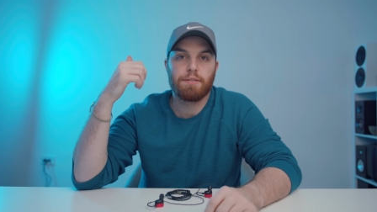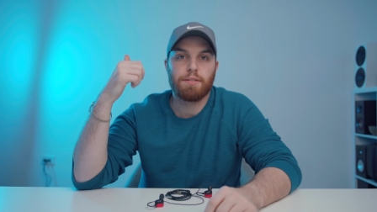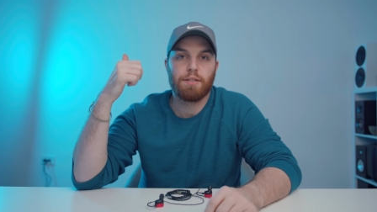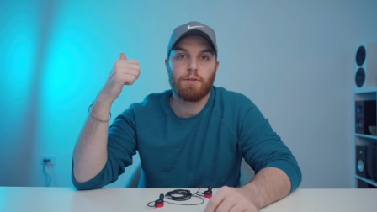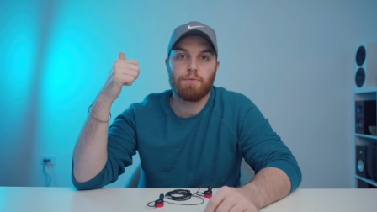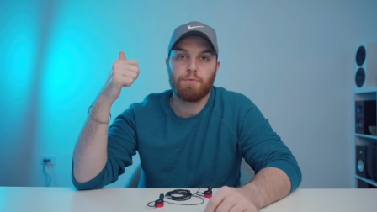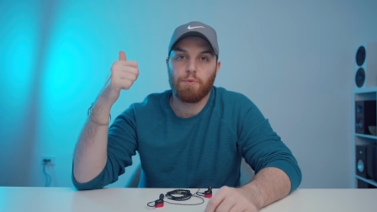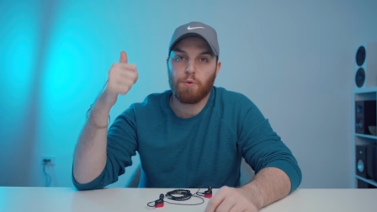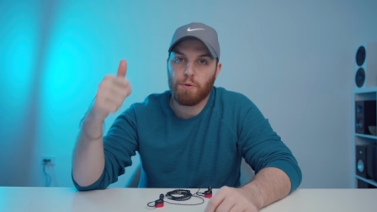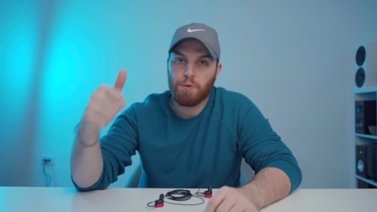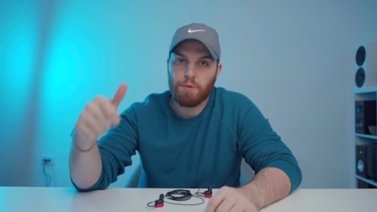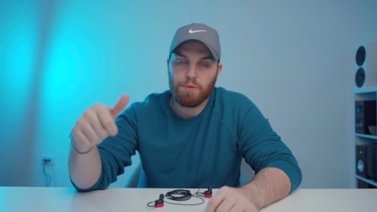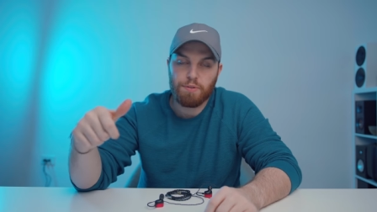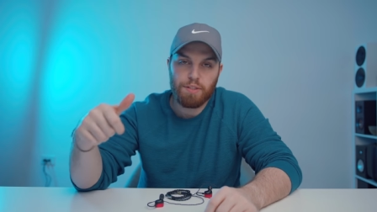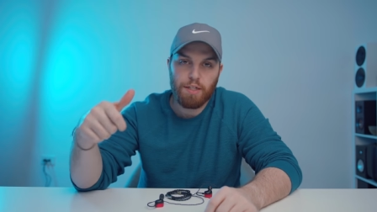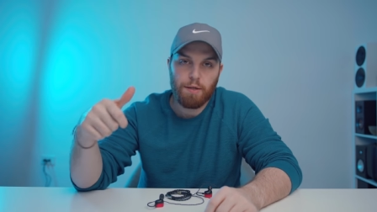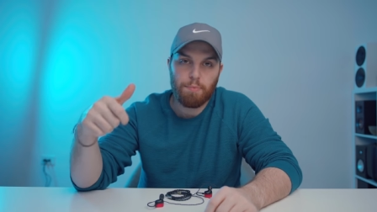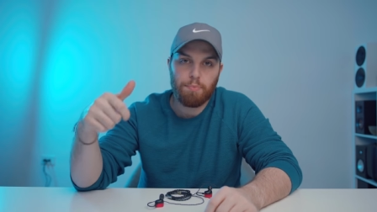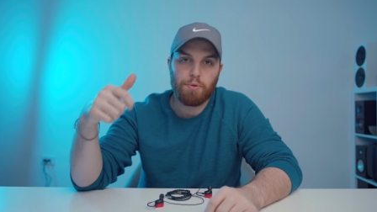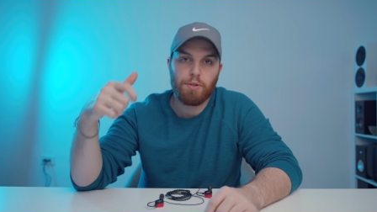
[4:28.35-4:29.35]
You know, vocal
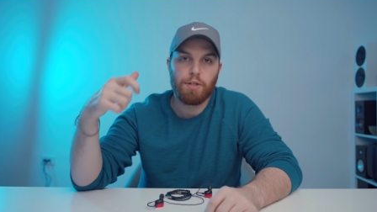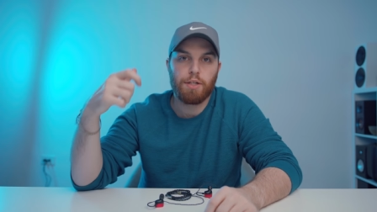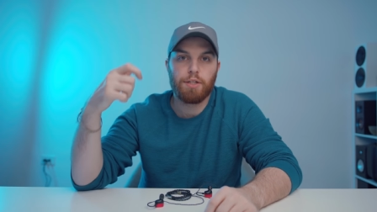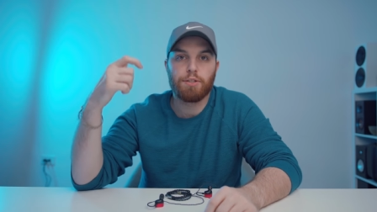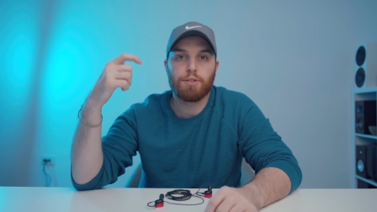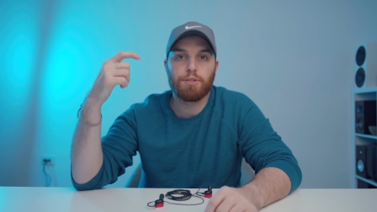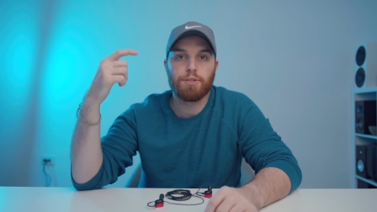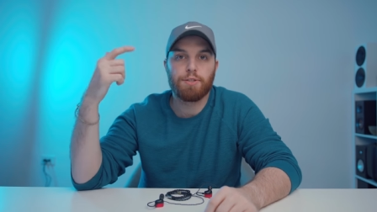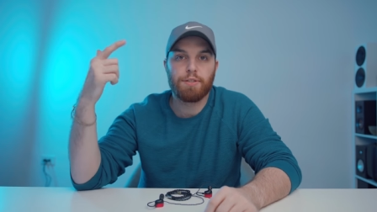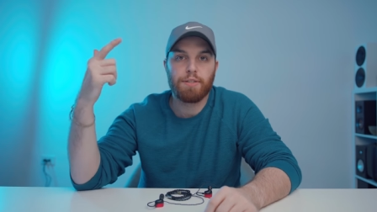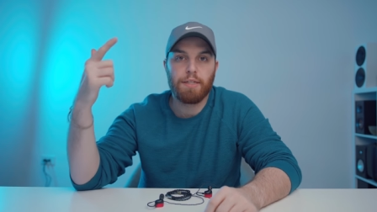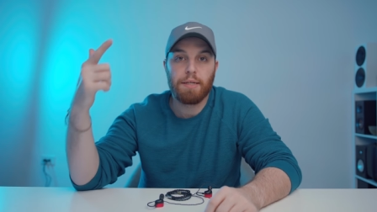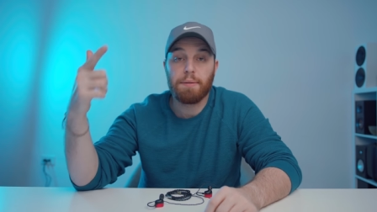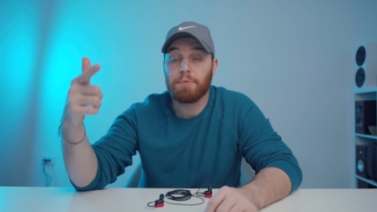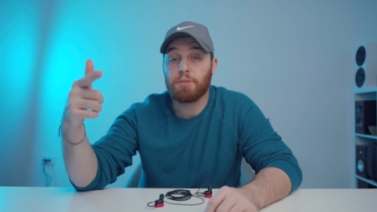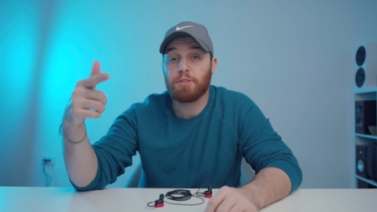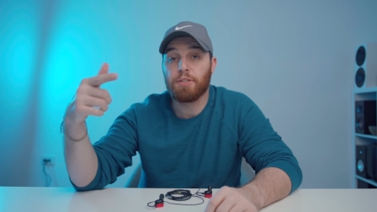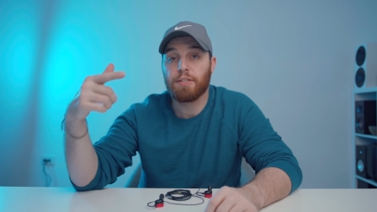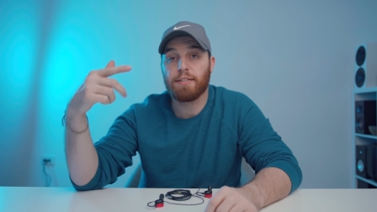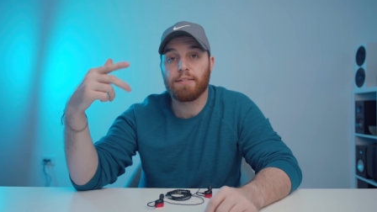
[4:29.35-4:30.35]
separation,
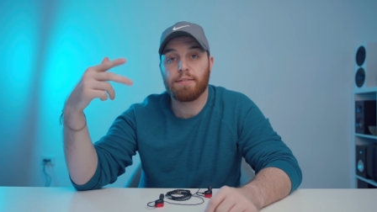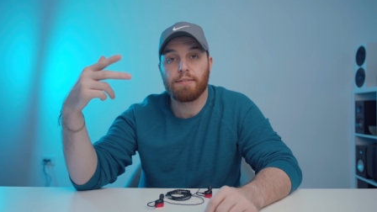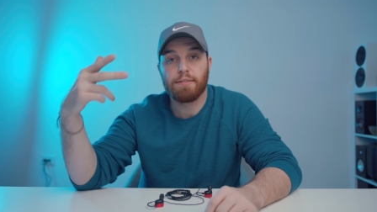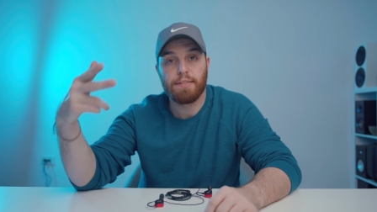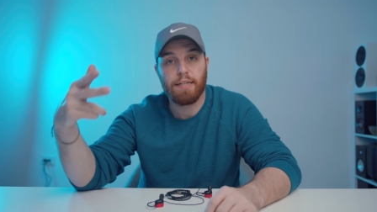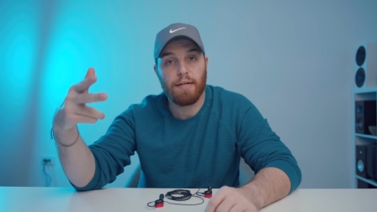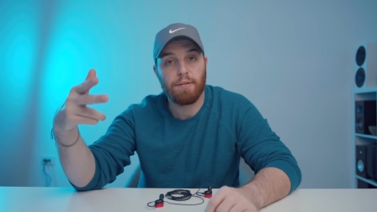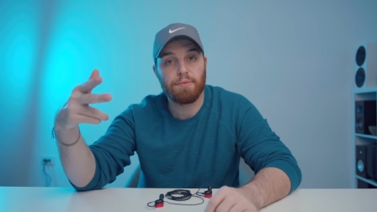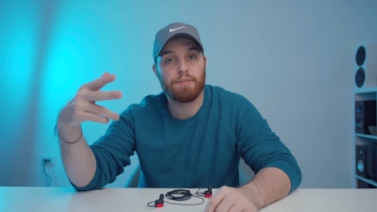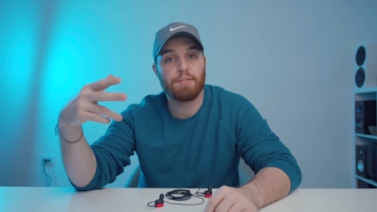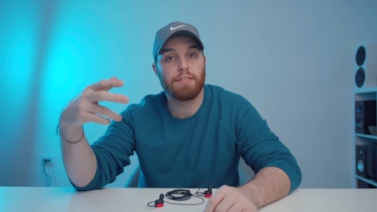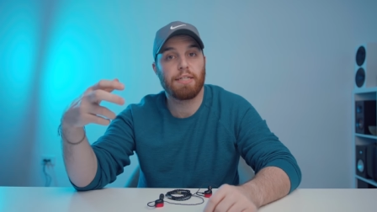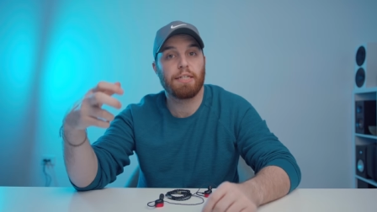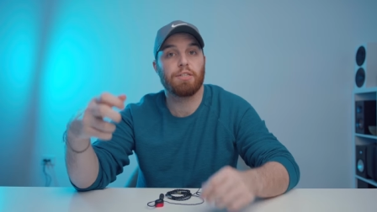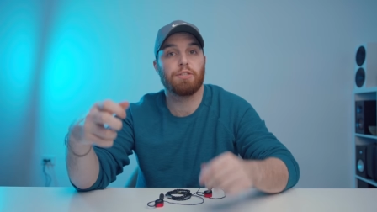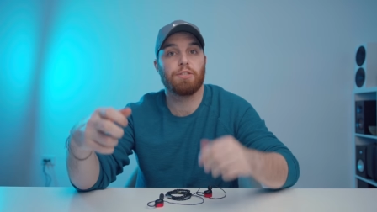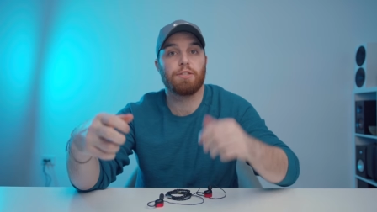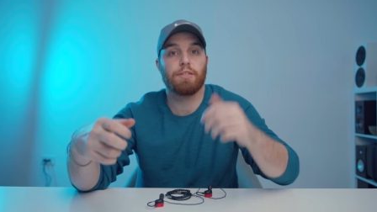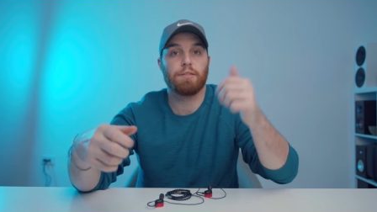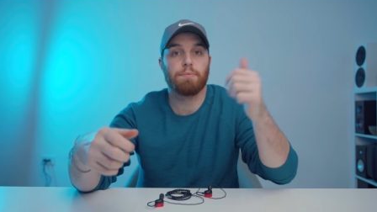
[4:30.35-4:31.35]
imaging, sound
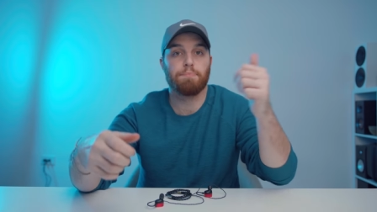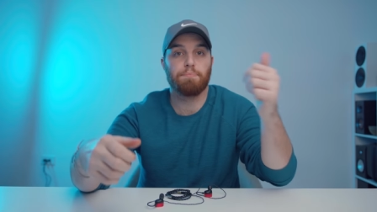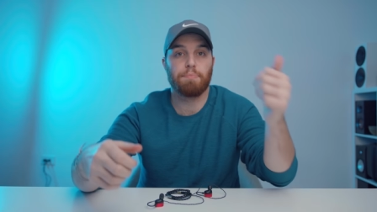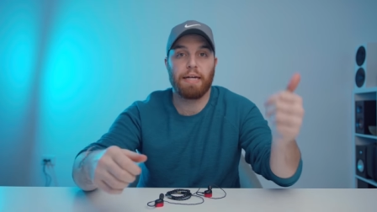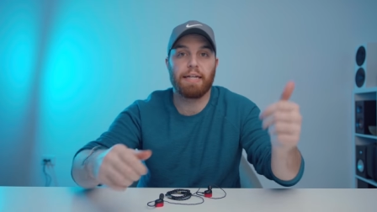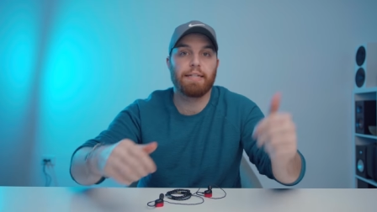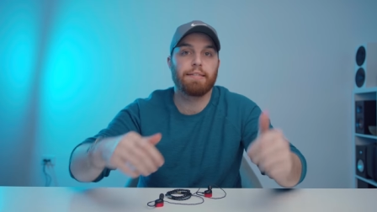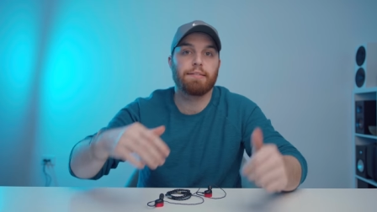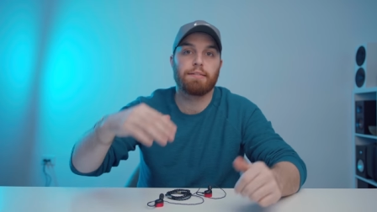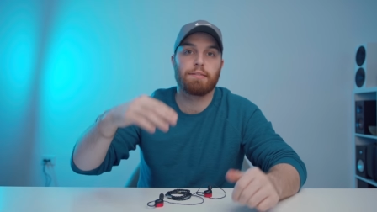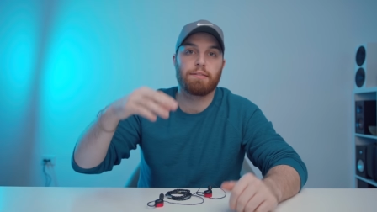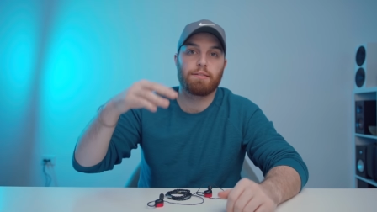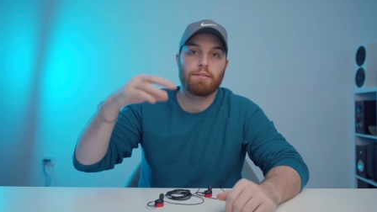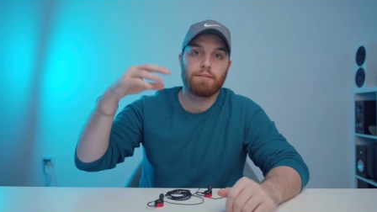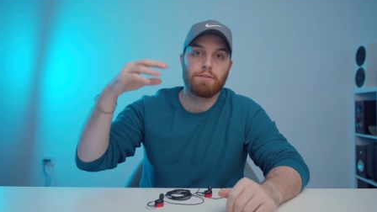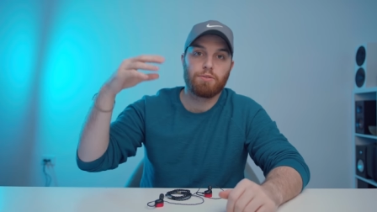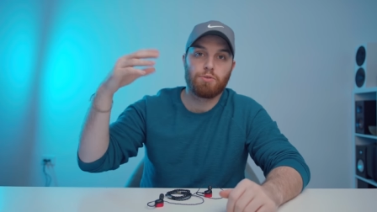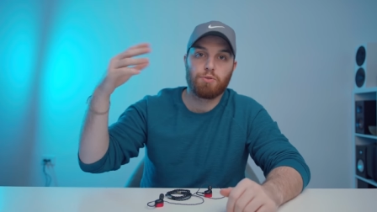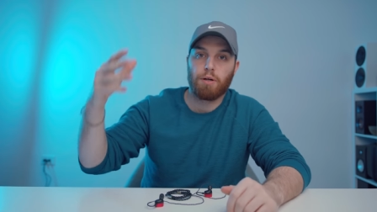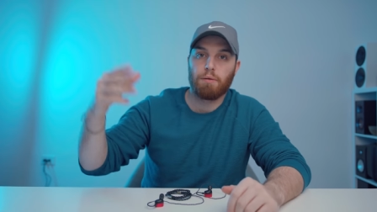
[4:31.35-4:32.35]
staging,
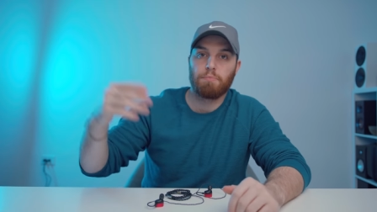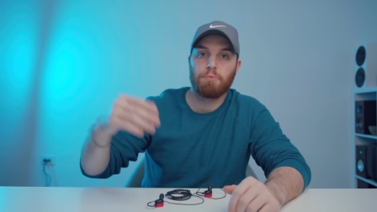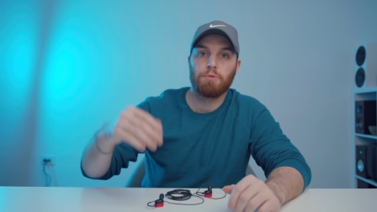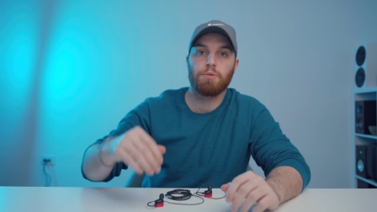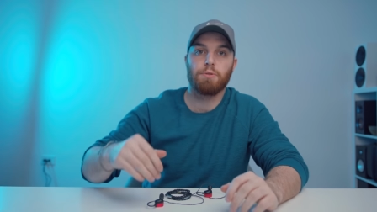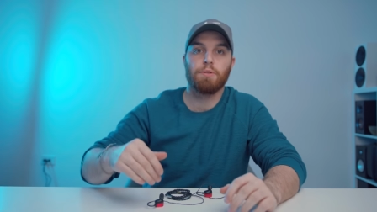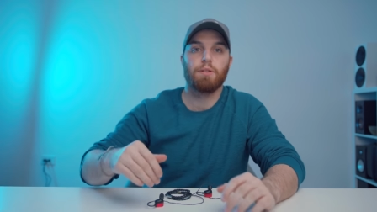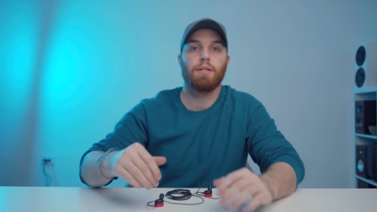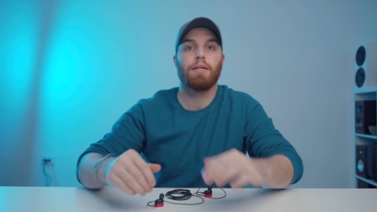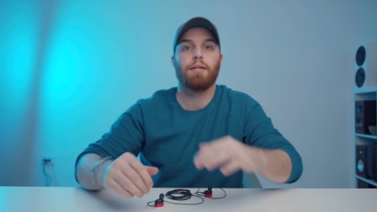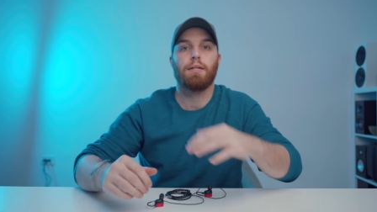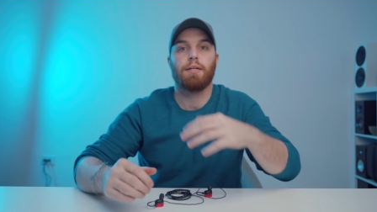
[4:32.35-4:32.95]
bass, treble,